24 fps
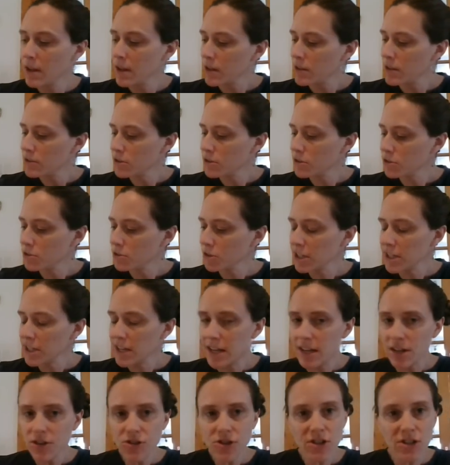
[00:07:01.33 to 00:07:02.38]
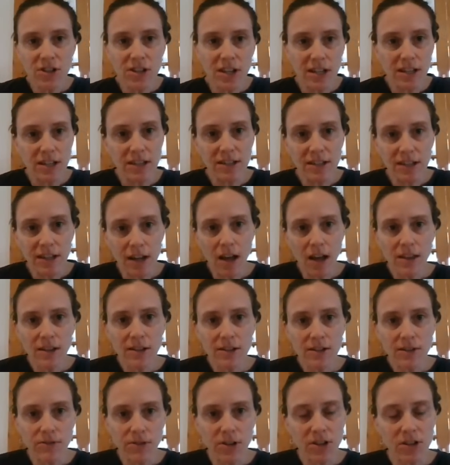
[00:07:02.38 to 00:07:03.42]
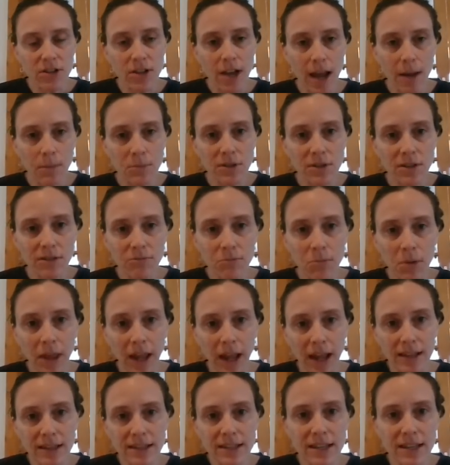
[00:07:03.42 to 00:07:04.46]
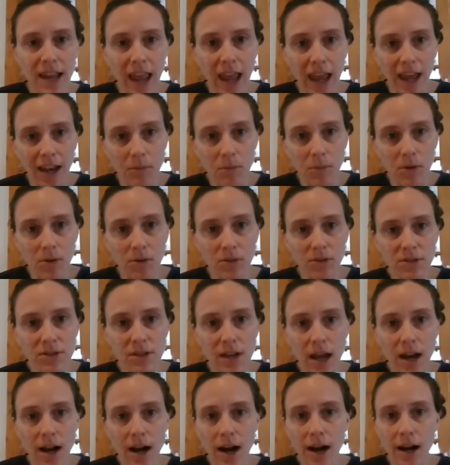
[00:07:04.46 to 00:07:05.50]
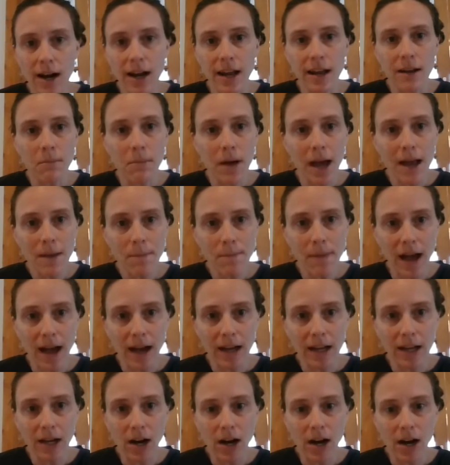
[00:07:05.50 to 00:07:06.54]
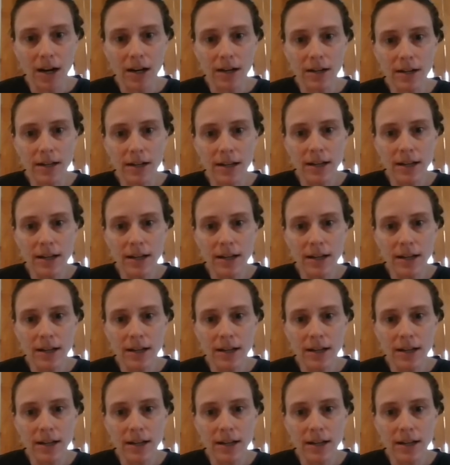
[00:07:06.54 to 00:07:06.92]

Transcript: So it's really interesting to see all the different types of plants and animals that are in my backyard.